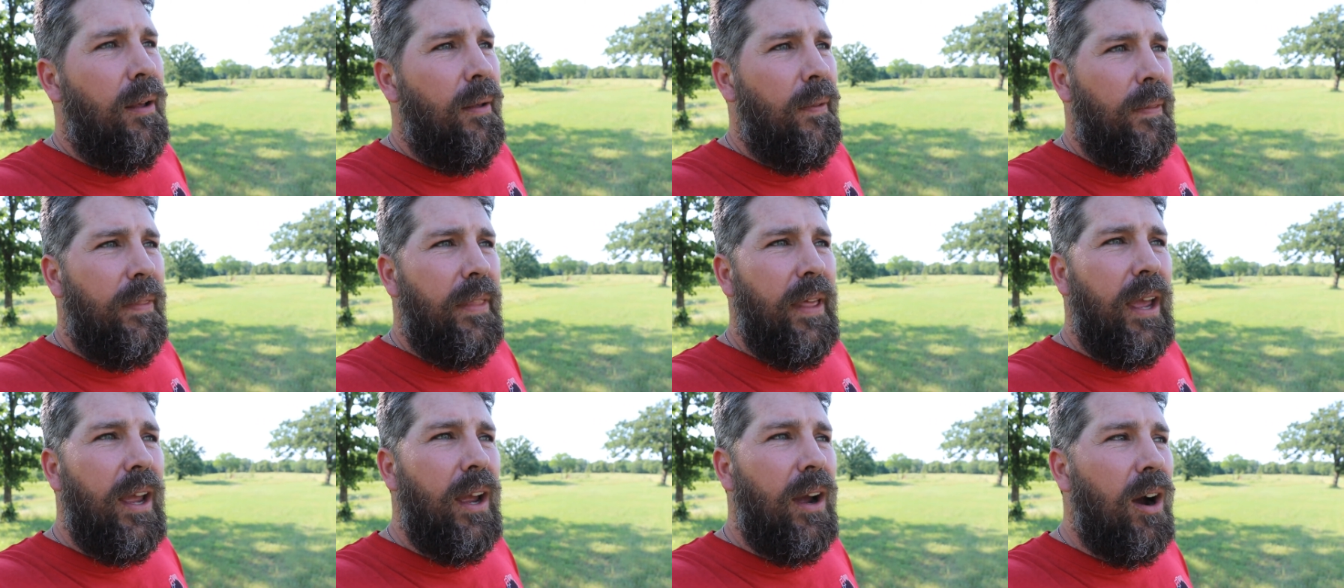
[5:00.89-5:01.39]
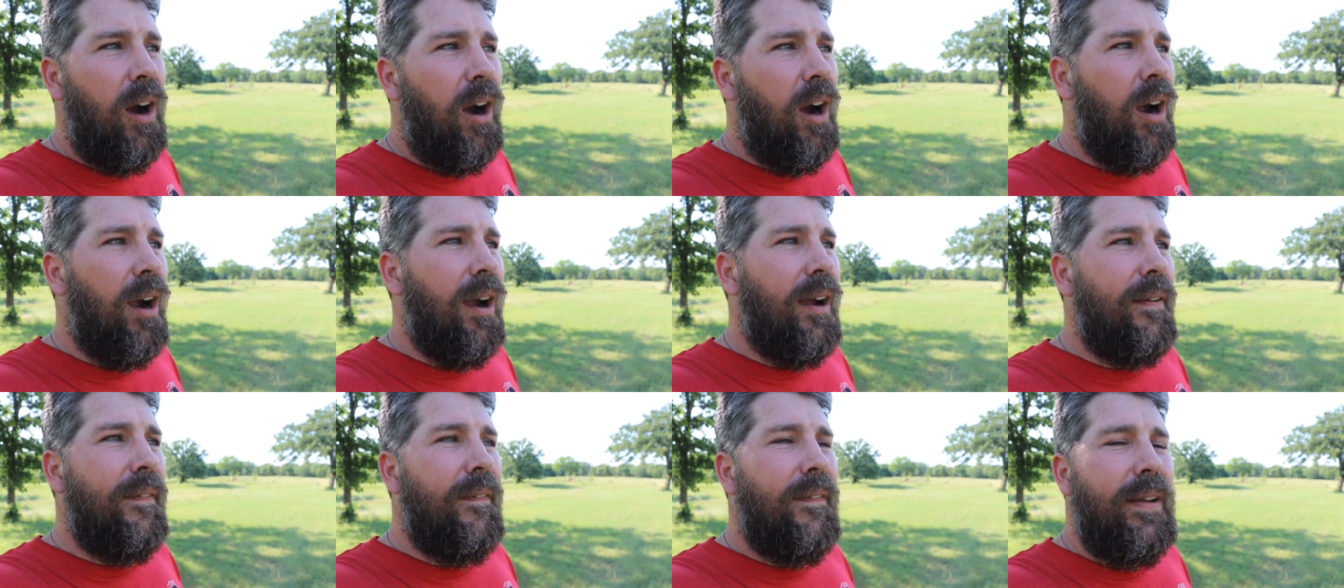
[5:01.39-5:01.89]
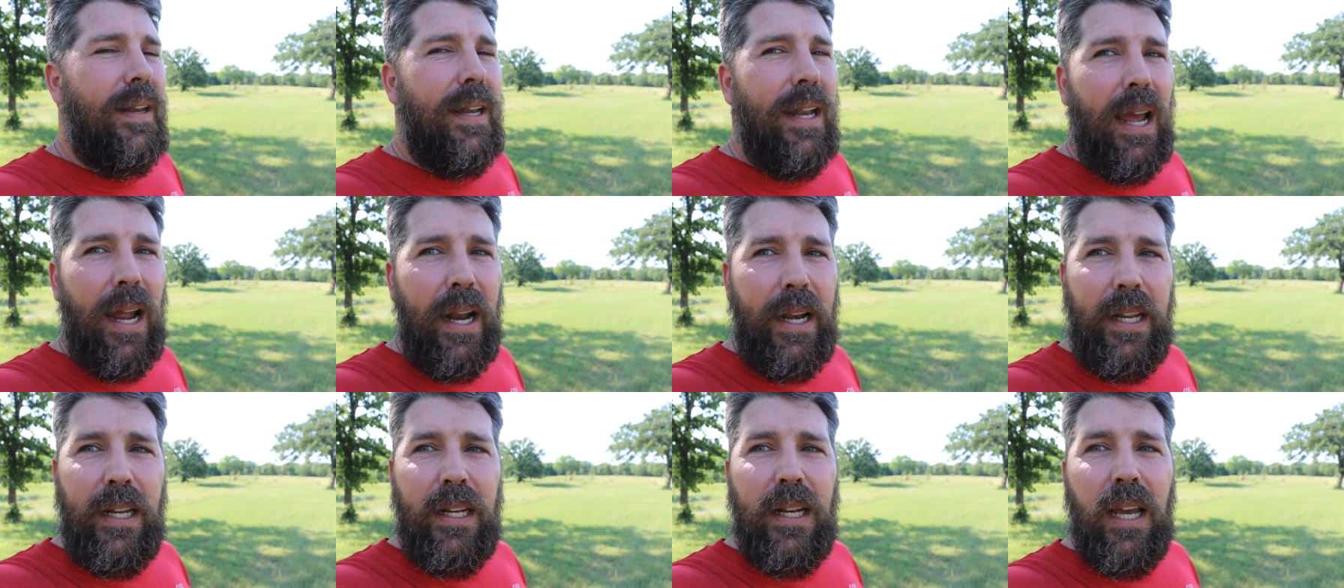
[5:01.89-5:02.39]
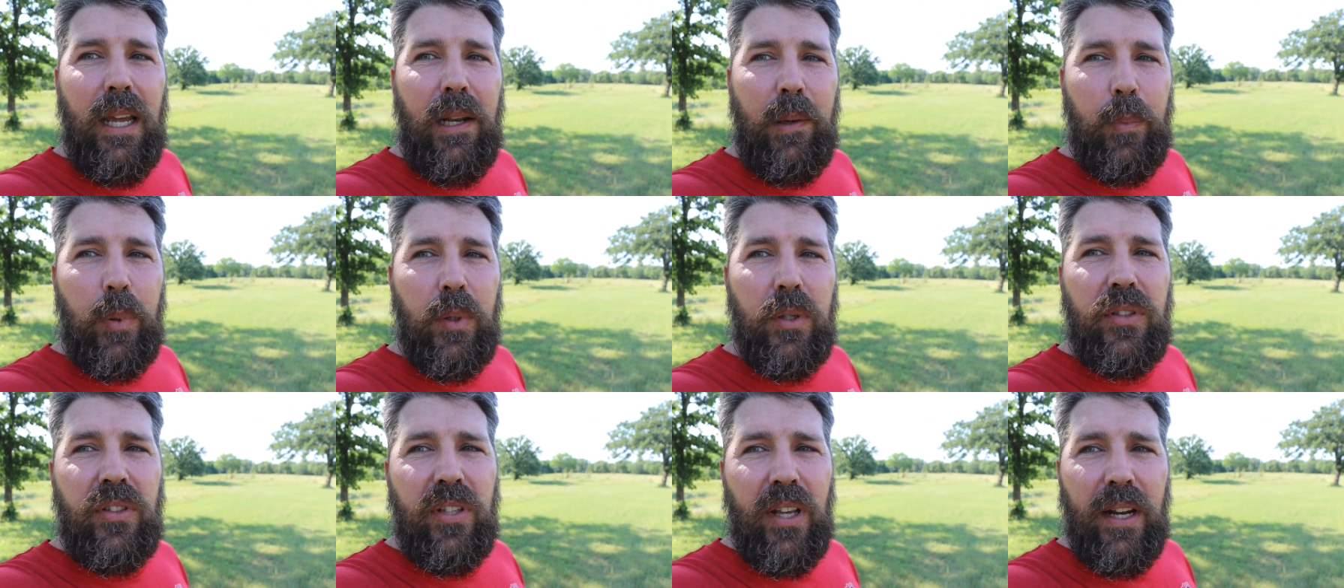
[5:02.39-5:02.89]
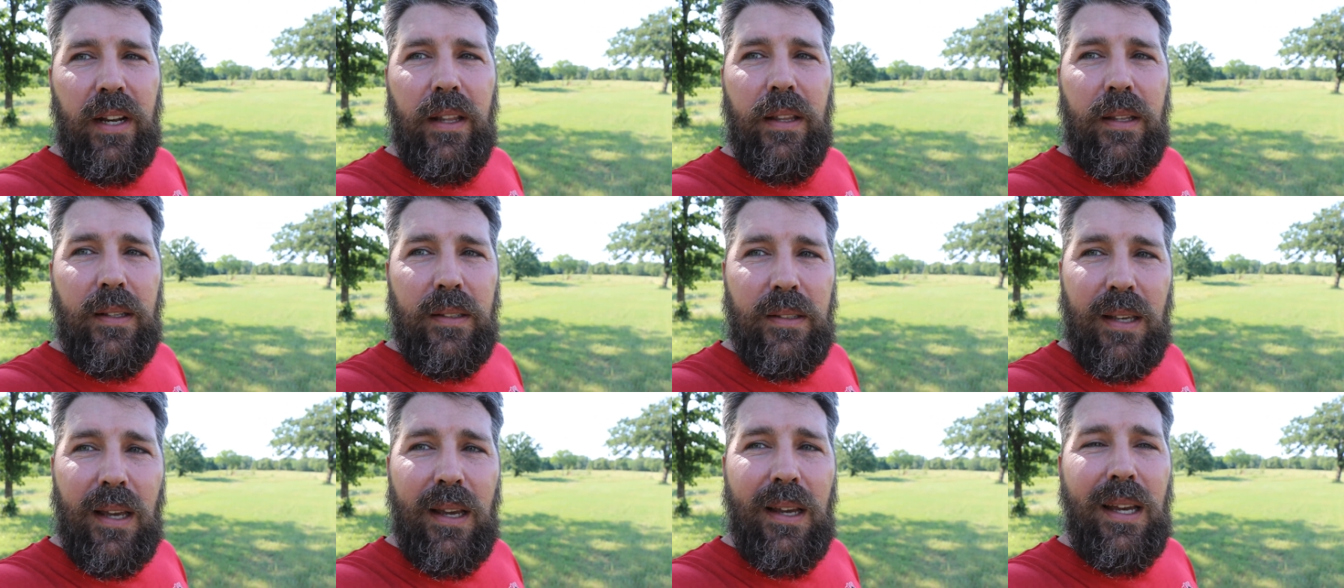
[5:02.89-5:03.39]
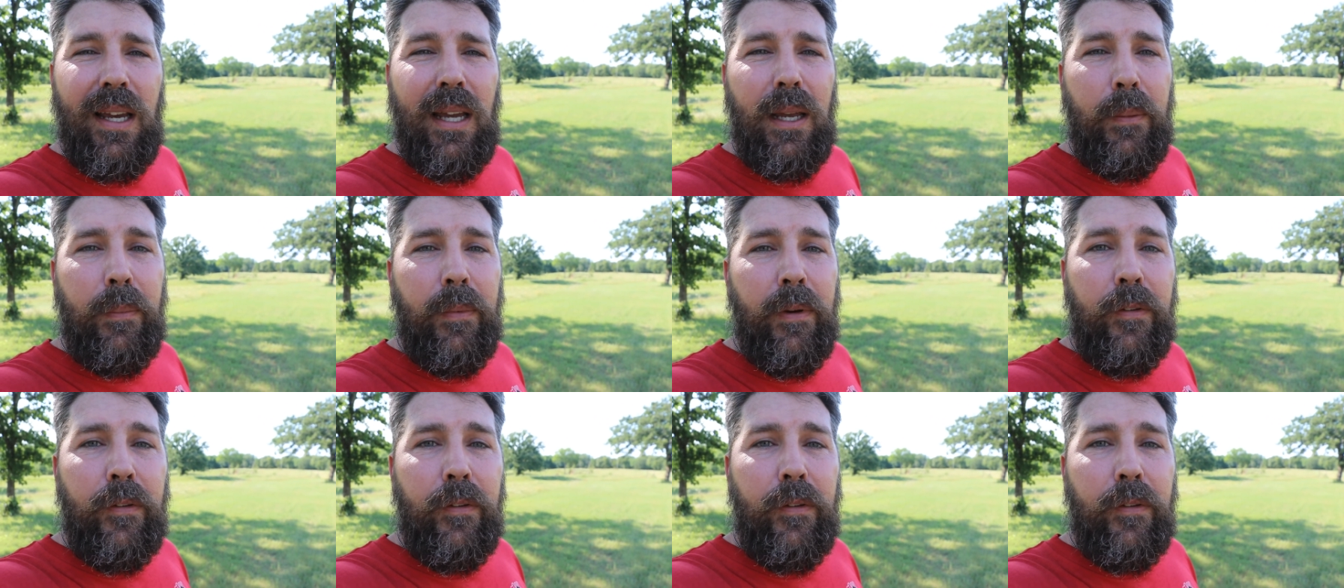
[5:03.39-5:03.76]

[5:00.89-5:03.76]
they are ninety-nine percent of the time